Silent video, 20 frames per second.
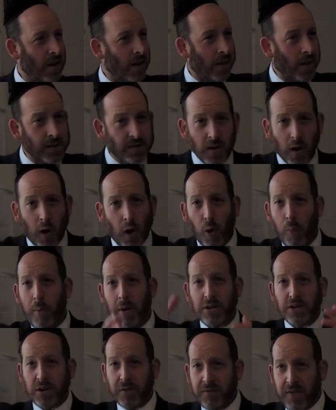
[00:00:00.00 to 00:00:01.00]
There's a whole
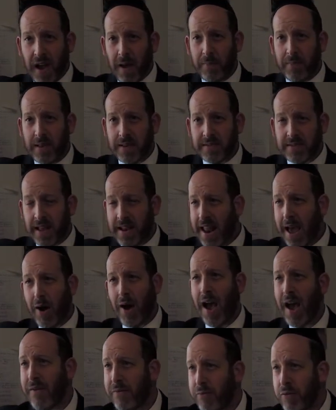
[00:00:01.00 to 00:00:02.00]
bunch of families that now
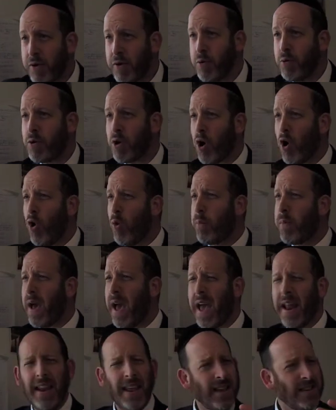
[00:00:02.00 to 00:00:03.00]
have renewed hope.
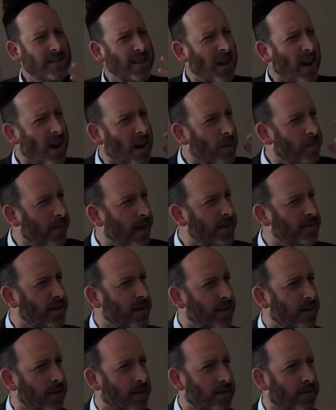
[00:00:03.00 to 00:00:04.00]
And isn't it an
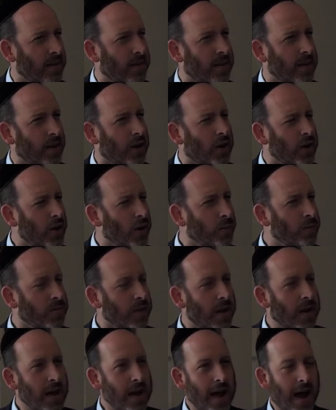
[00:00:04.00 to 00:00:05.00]
amazing thing to think? You know,
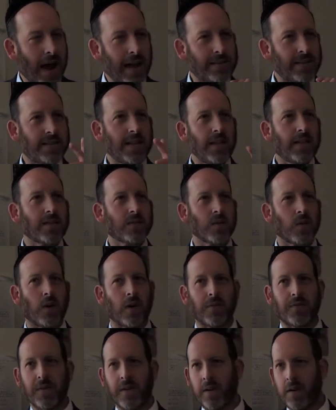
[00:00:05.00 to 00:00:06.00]
I see this
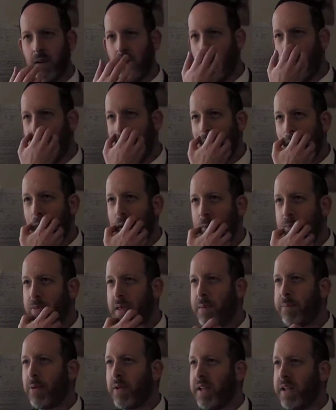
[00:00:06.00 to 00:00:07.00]
often when
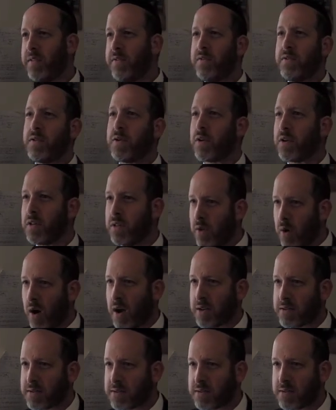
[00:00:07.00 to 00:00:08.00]
people endure
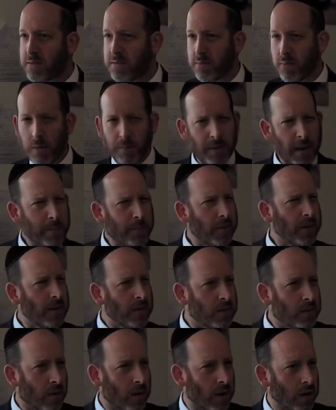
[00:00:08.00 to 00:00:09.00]
loss. When people
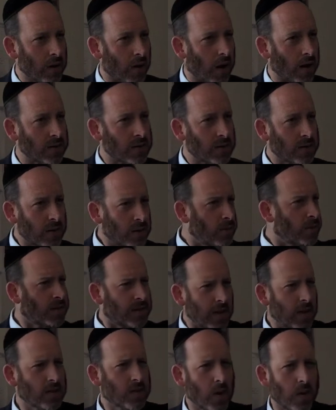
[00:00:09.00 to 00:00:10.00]
endure a loss, you
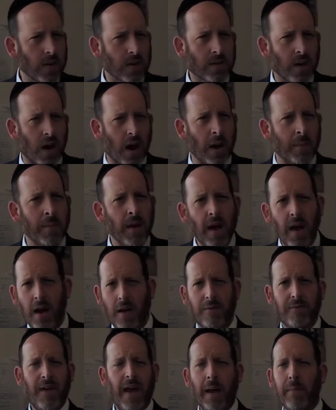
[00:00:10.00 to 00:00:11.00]
see this all the time.
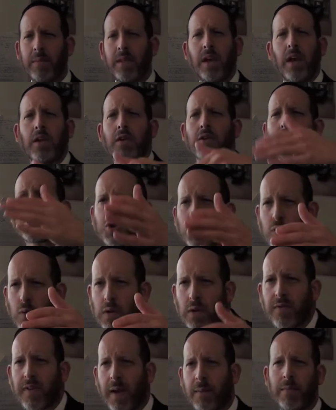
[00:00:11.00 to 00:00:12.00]
A family in your shul,
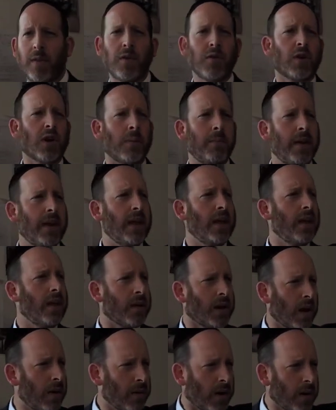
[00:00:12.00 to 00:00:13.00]
a family in your
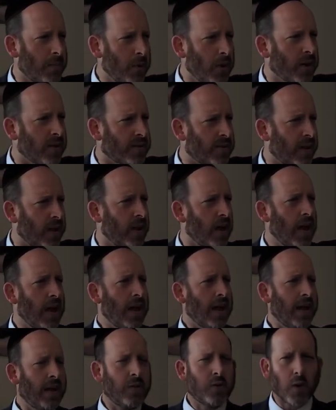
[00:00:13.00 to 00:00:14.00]
community
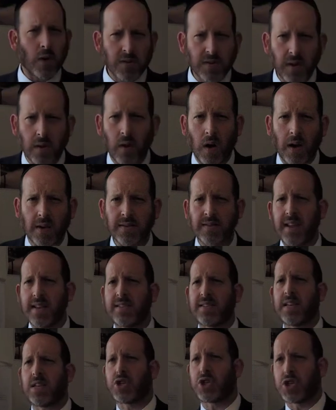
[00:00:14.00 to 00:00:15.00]
endures a loss. They
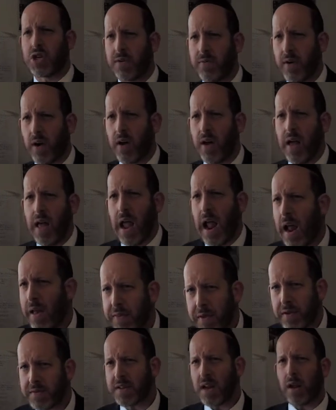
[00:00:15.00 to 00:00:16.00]
sit shiva, and
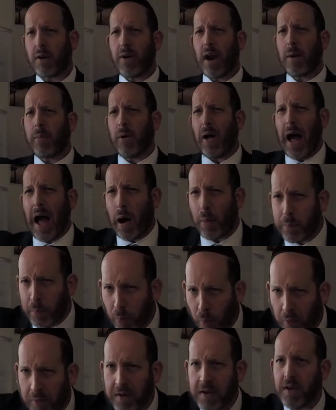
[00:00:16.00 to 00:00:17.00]
there's an incredible
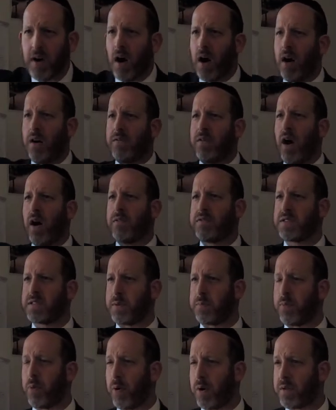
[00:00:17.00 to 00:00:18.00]
outpouring of
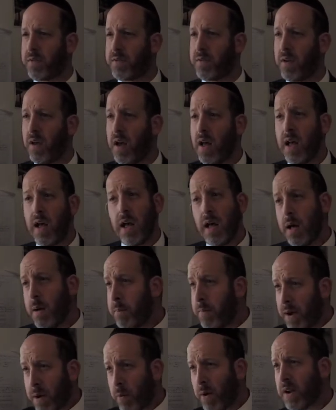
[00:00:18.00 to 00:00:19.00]
support.
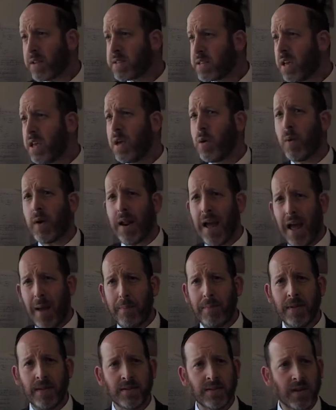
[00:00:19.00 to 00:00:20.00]
But I want to tell you what
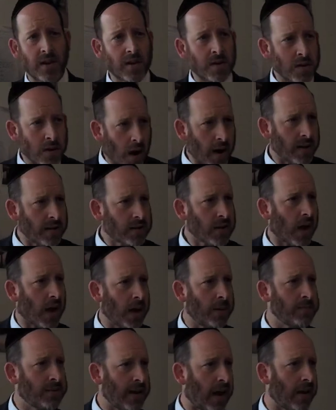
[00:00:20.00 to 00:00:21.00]
happens 9
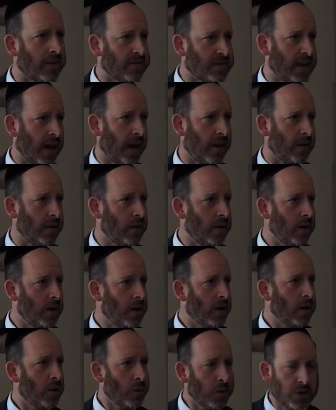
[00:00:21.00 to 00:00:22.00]
times out of 10,
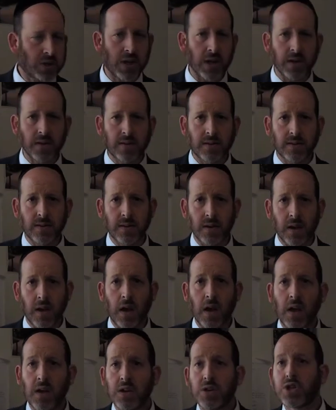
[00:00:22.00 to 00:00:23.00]
which is
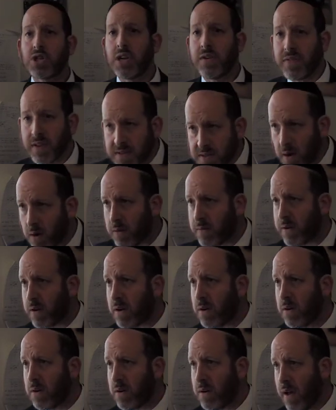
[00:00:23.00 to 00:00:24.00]
Shiva's
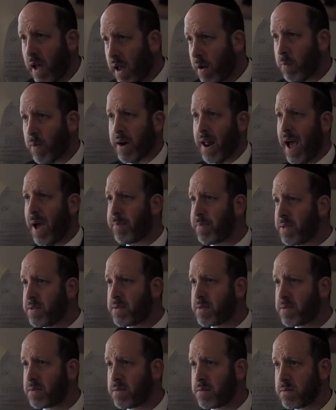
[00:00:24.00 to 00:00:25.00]
over, and what
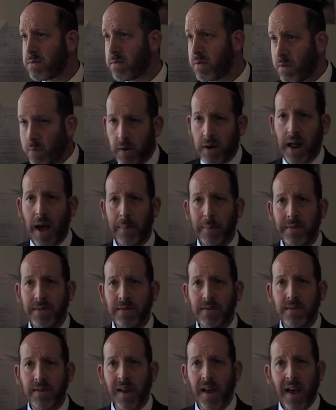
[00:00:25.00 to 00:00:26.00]
happens? And what
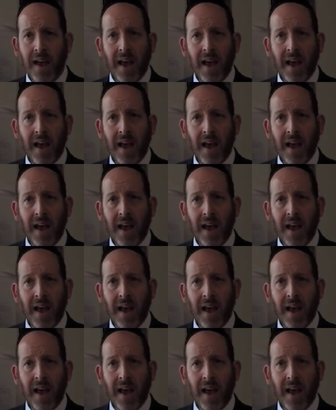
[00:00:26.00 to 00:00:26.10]
happens?